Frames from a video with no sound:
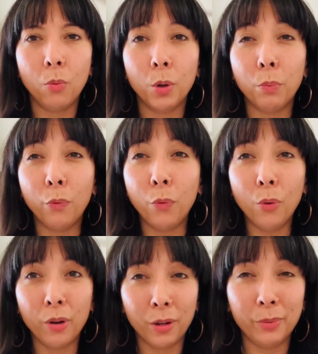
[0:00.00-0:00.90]
where
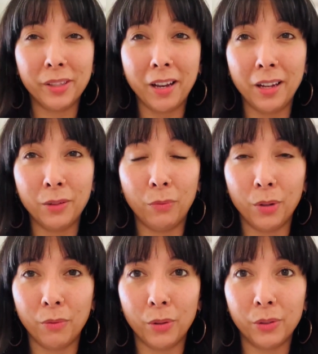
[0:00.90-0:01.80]
before it was kind of
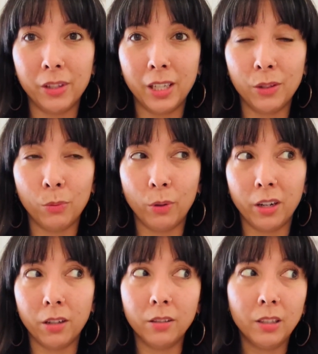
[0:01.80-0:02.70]
one of those things
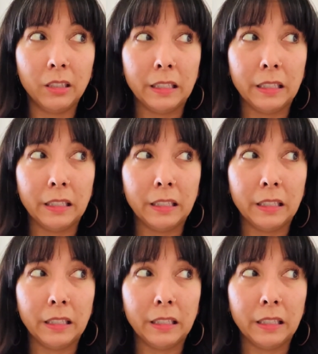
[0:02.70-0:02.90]
where